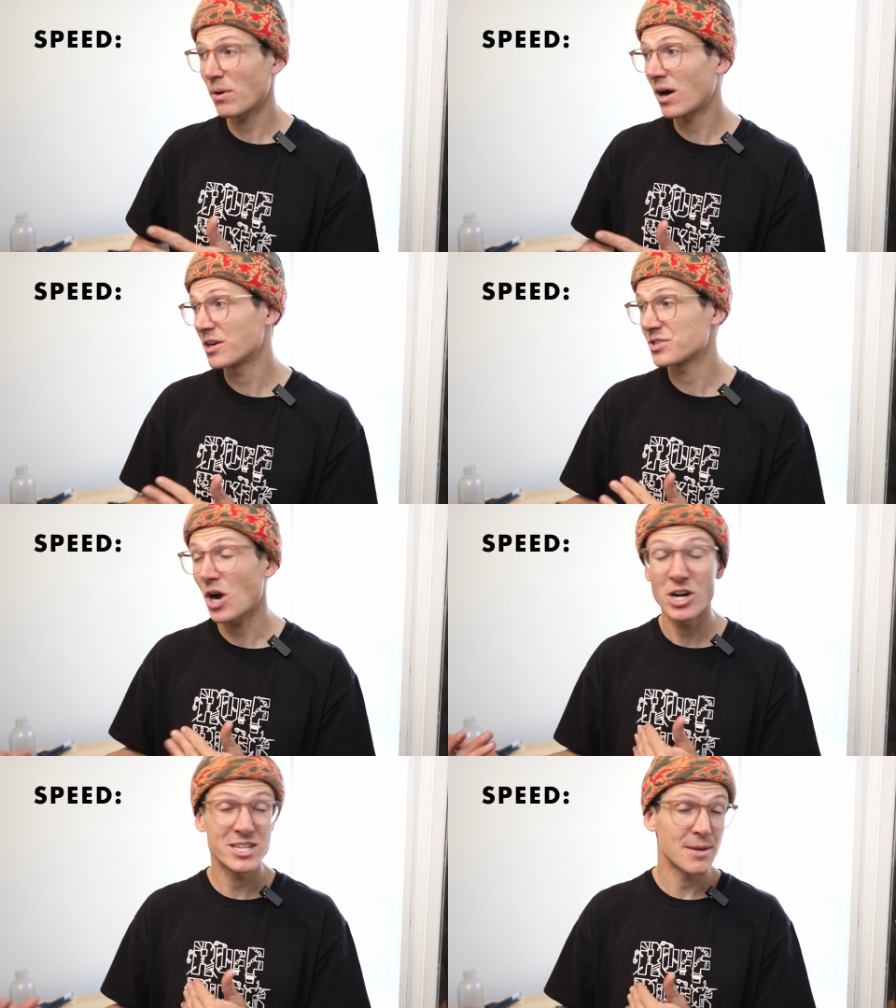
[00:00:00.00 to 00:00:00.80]
bars
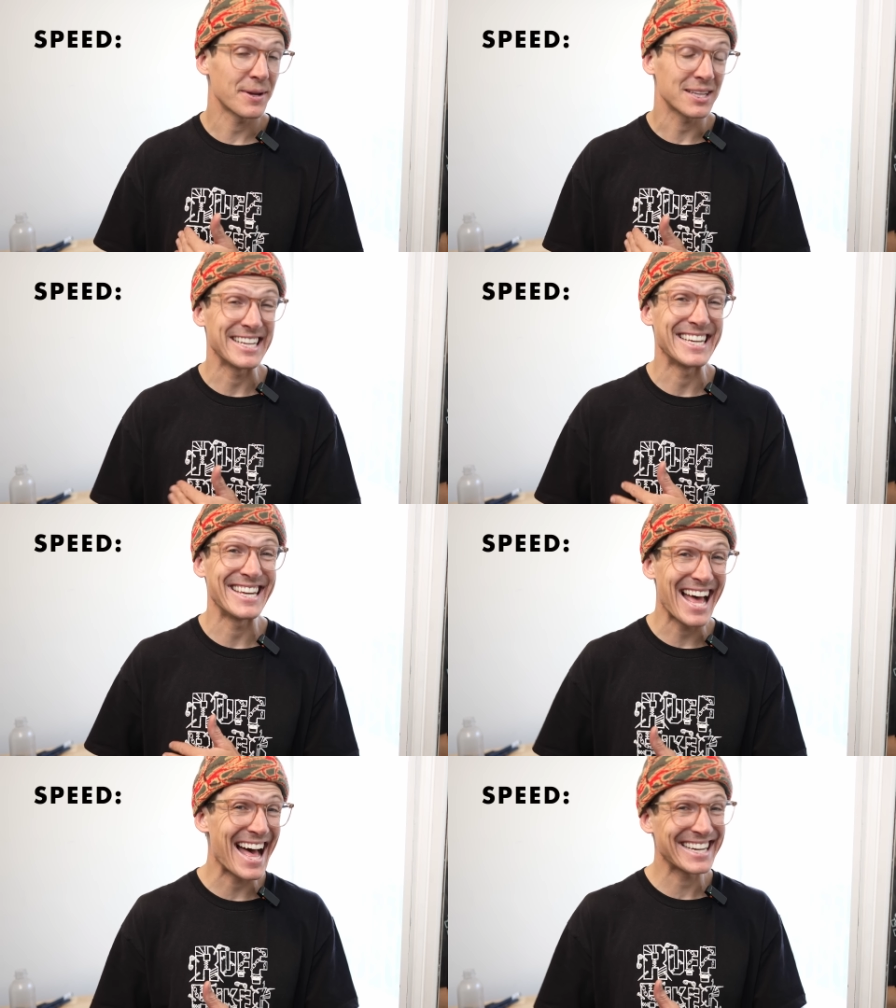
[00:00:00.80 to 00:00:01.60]
are typically
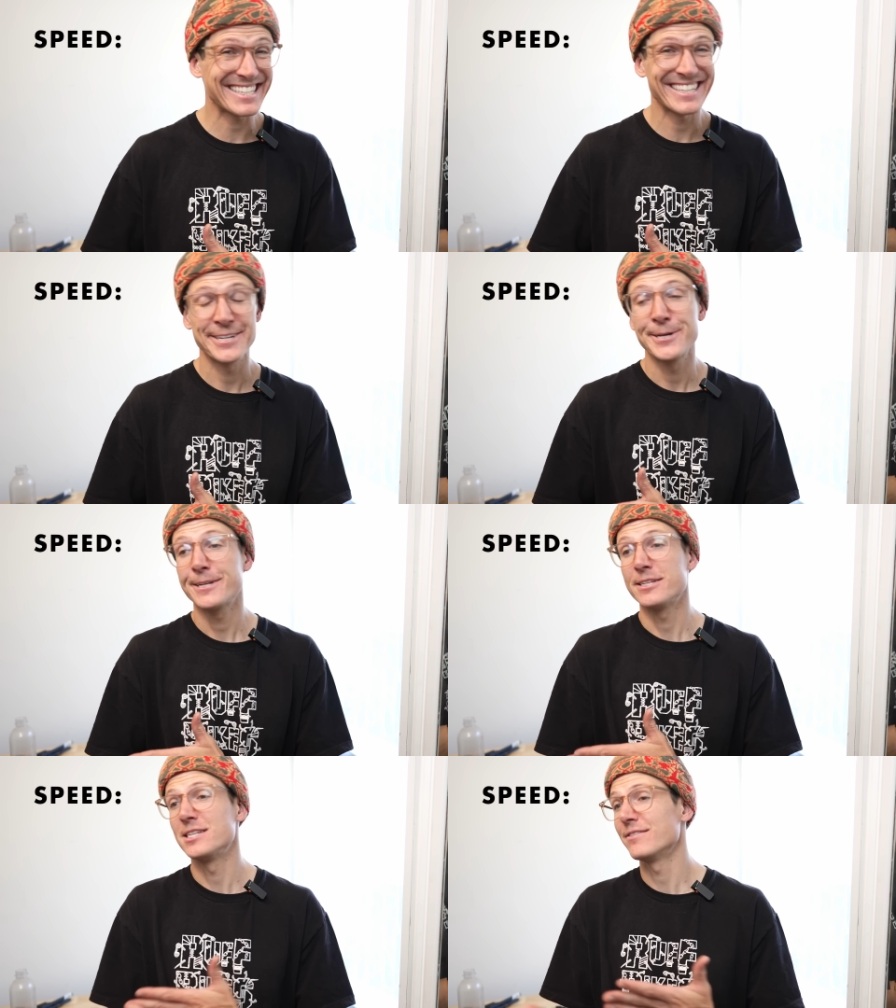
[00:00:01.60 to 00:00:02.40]
not
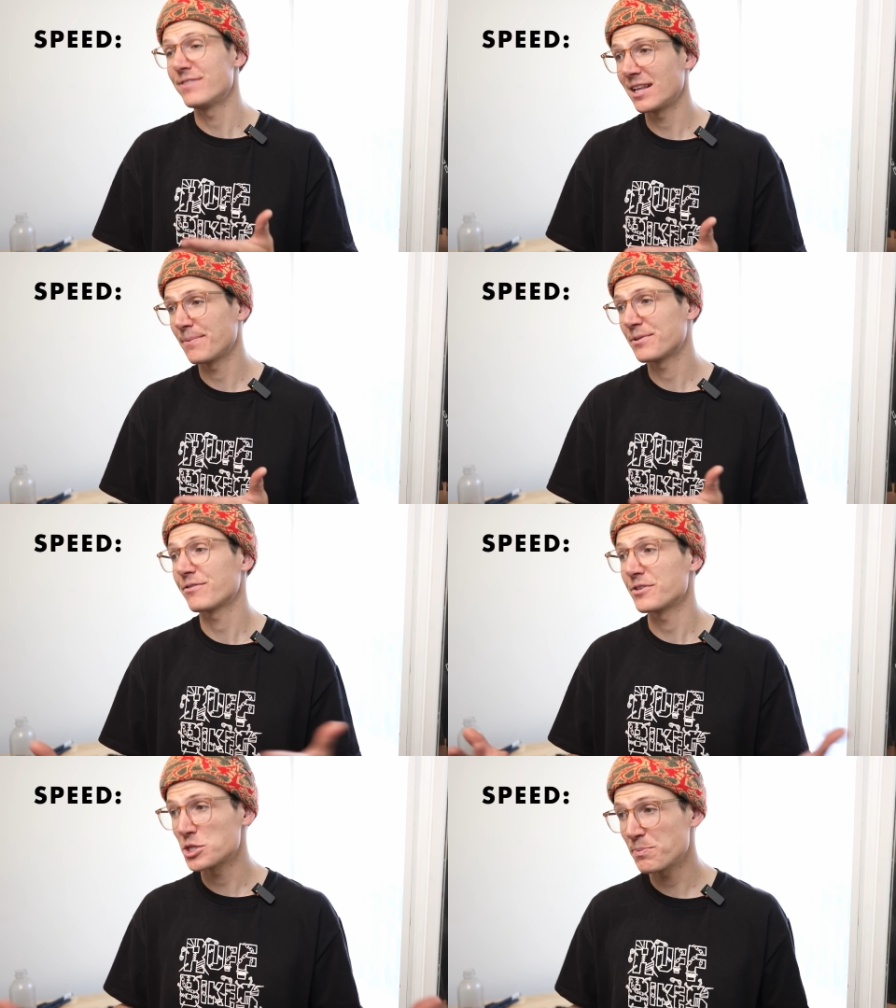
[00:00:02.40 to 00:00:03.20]
developed
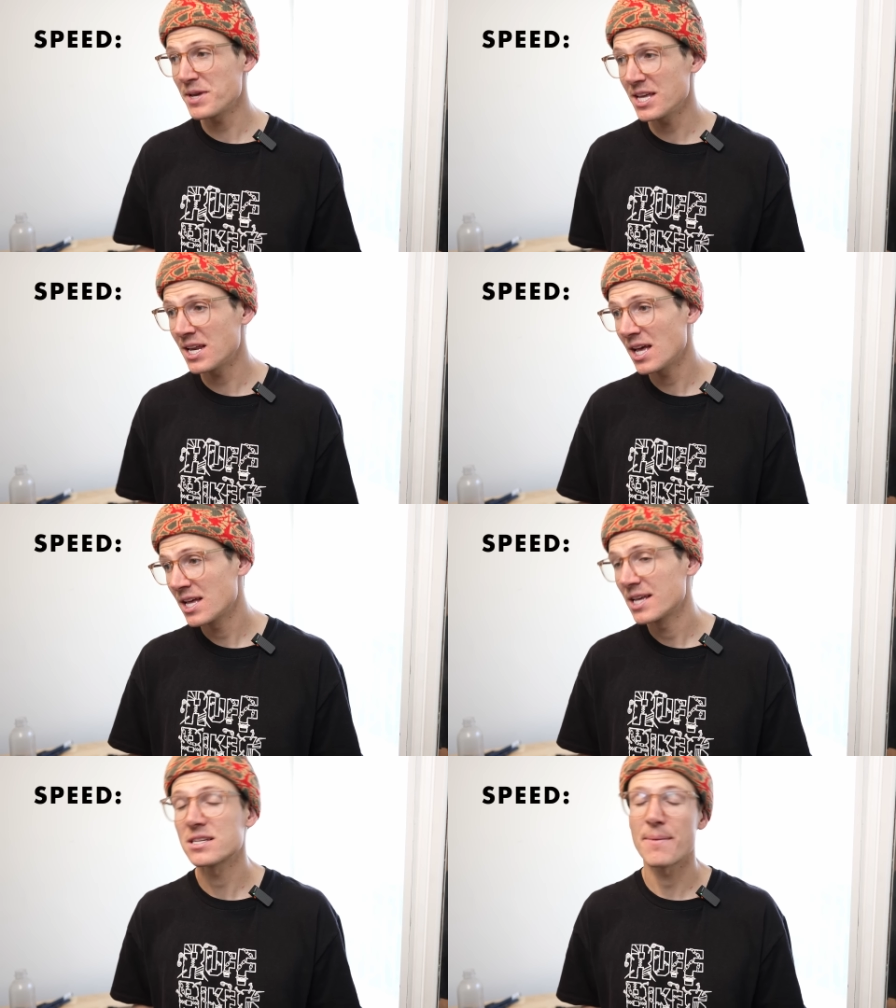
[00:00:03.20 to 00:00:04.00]
for speed,
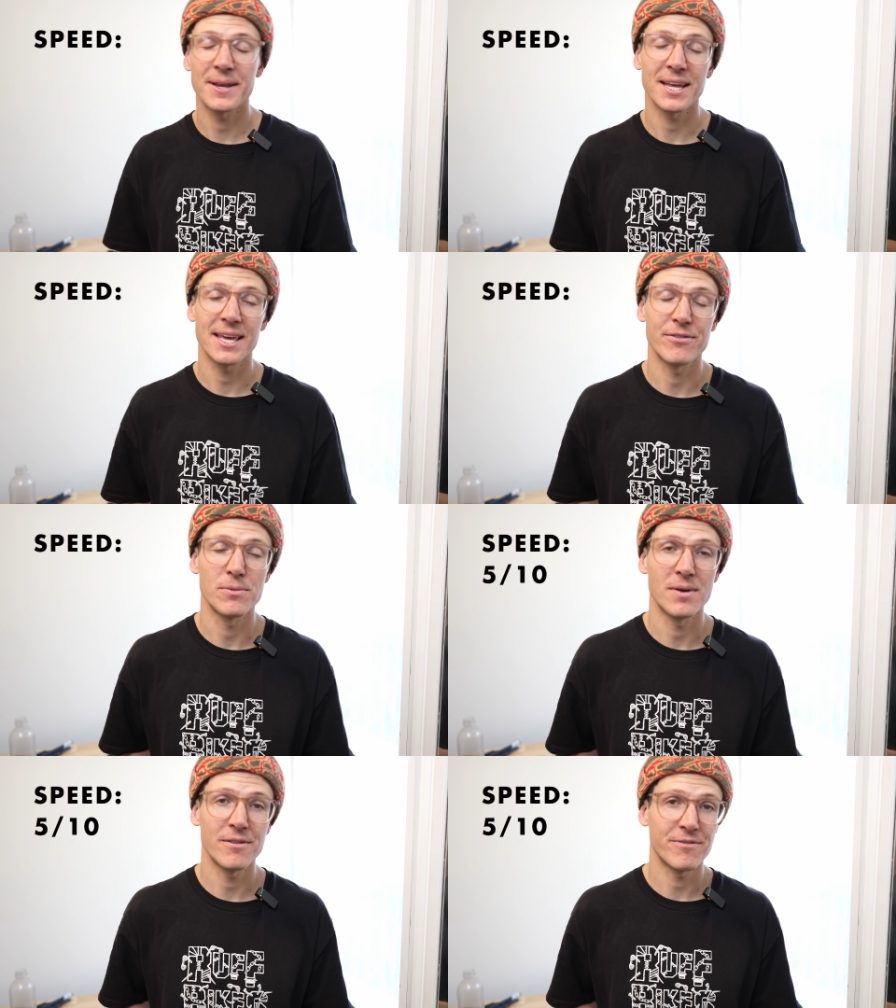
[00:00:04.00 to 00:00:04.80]
so I'm gonna give
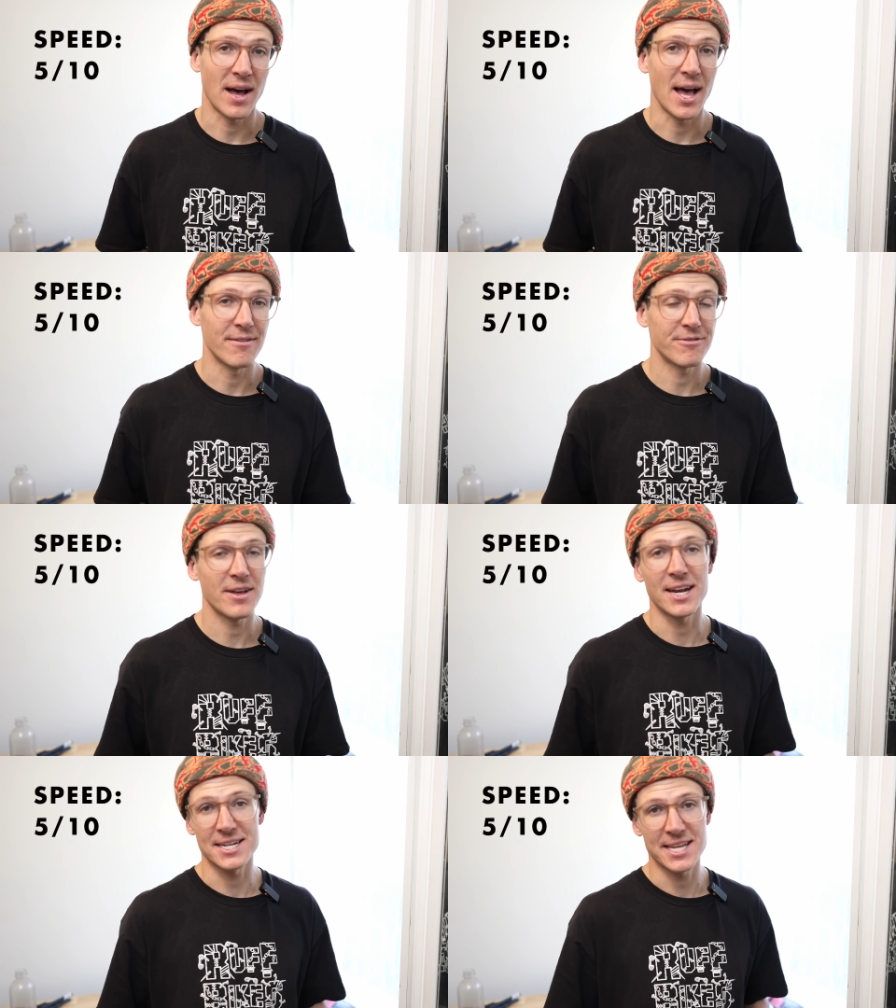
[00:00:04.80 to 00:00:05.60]
them a 5
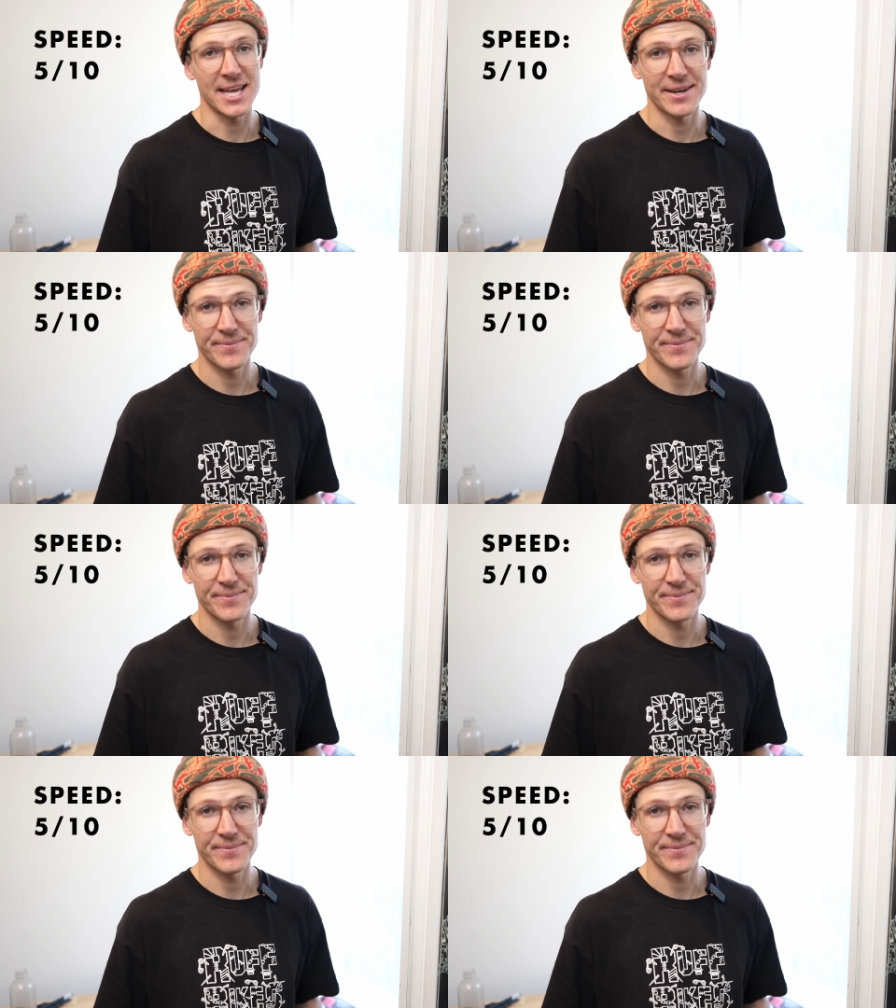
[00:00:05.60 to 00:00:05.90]
out of 10.